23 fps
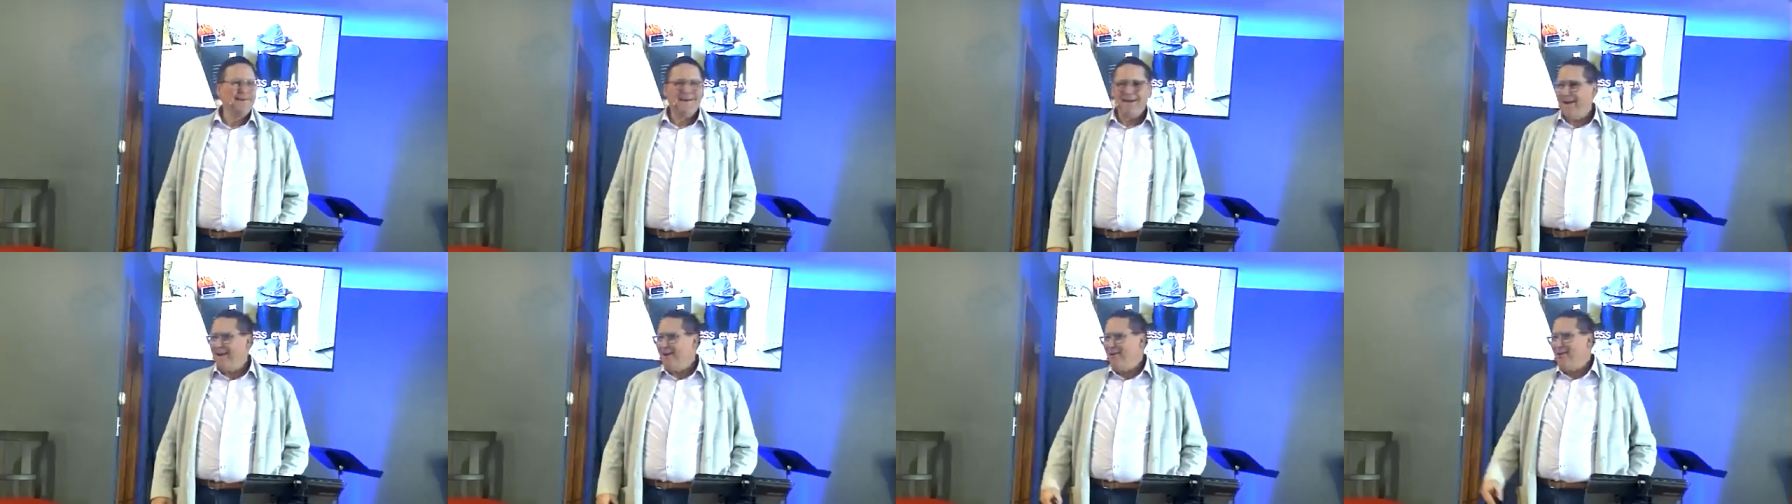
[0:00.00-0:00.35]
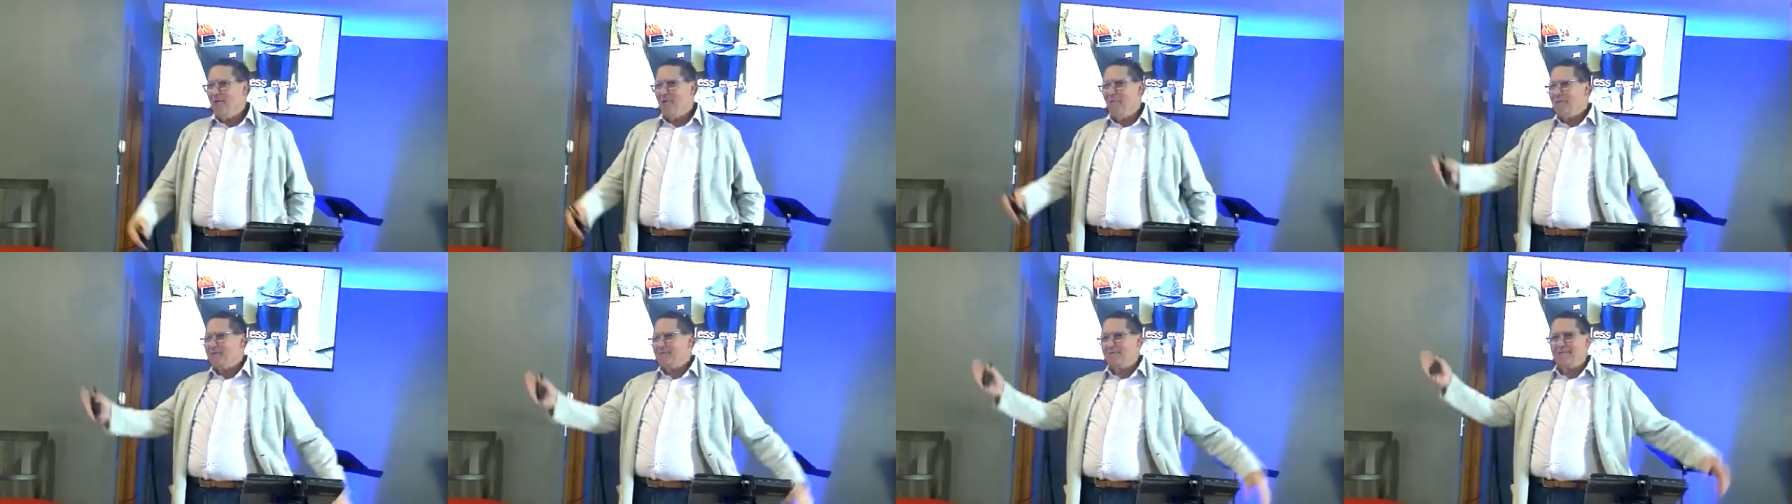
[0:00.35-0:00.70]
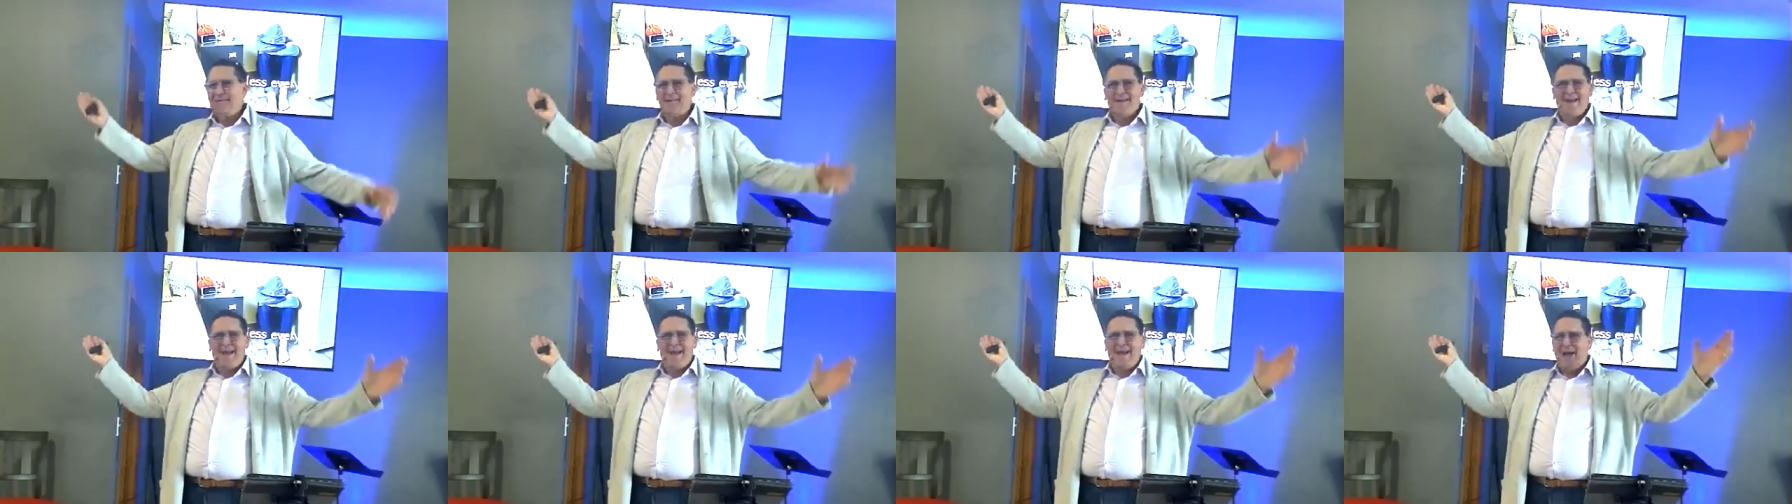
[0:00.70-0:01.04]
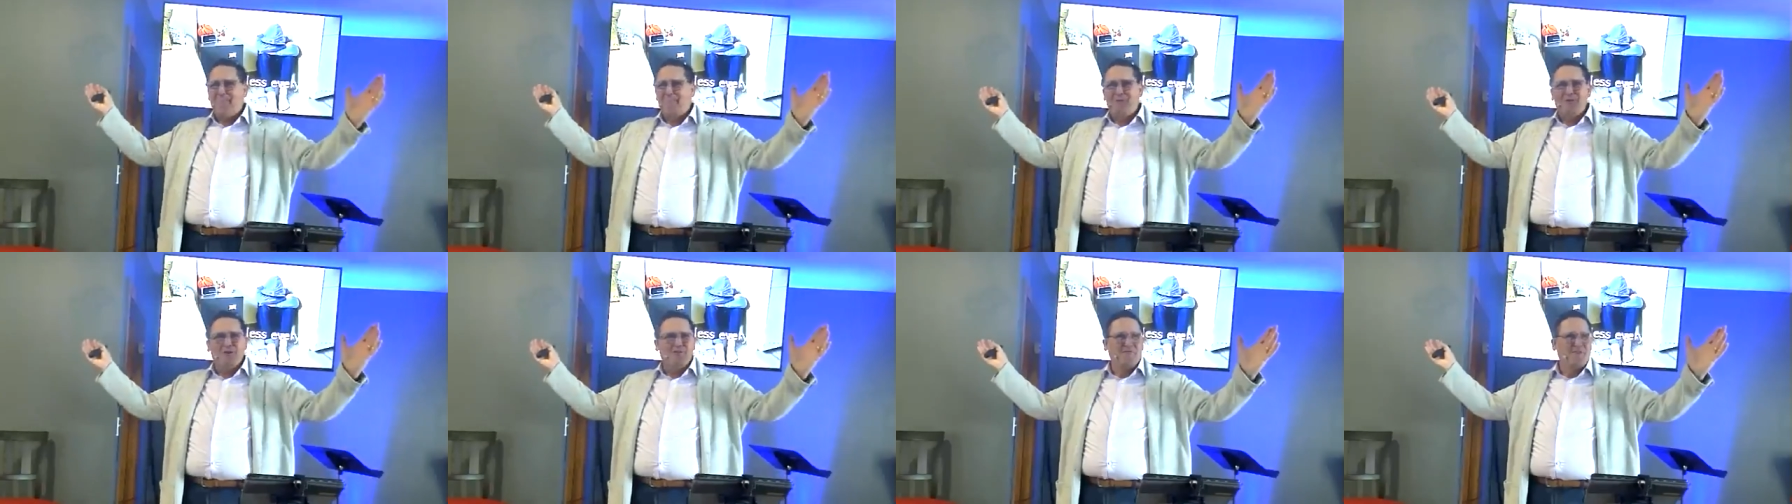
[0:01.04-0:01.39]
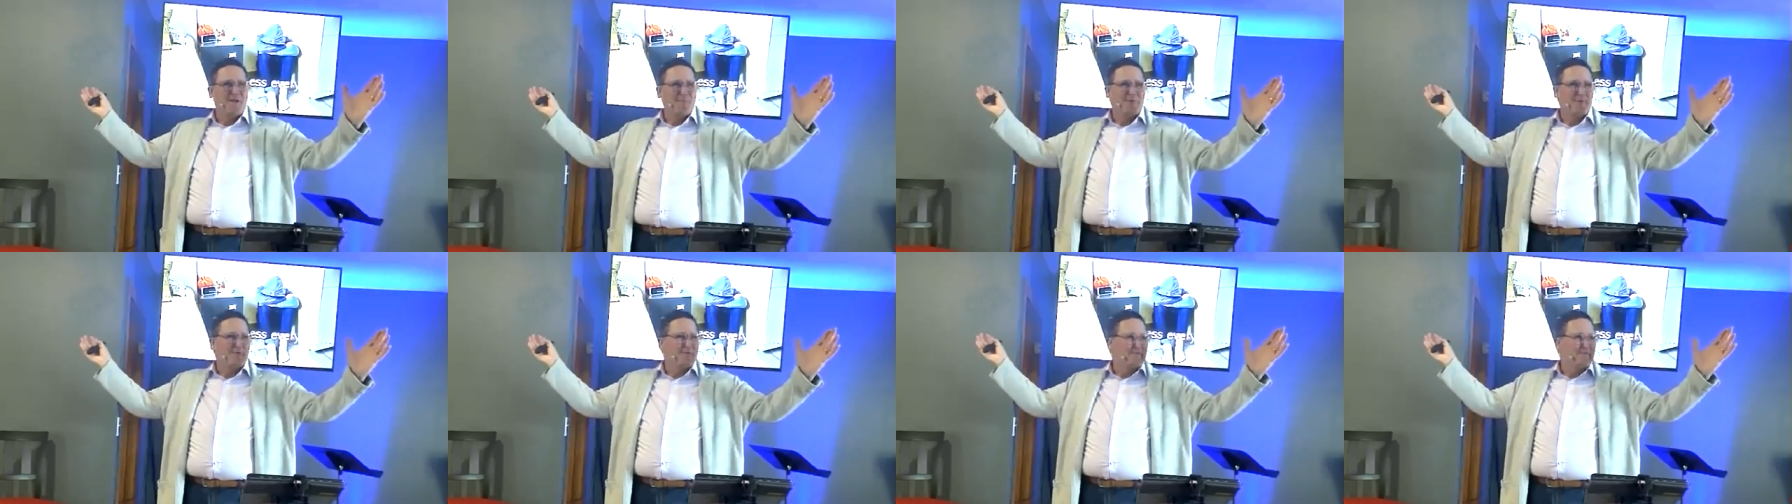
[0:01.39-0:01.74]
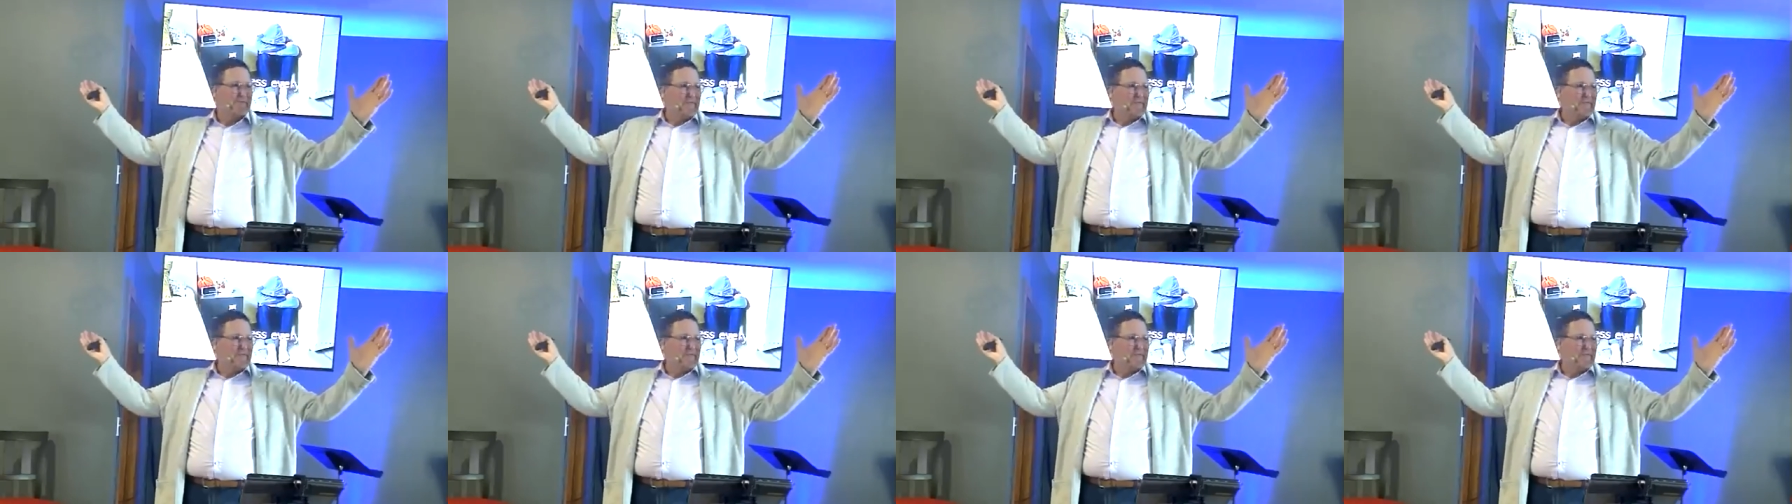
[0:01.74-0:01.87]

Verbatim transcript: I don't know what's going to happen November